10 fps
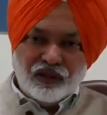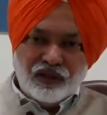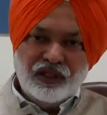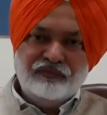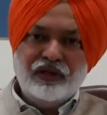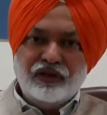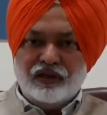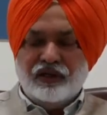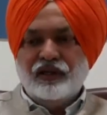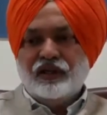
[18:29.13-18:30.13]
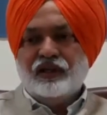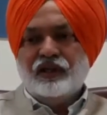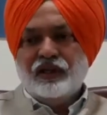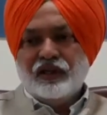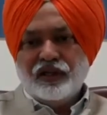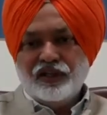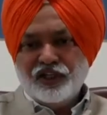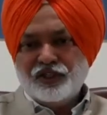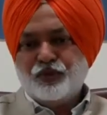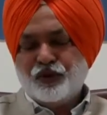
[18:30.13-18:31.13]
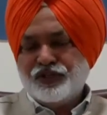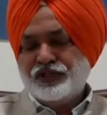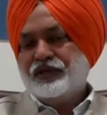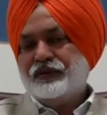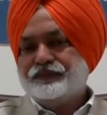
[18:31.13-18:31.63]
given in this procedure.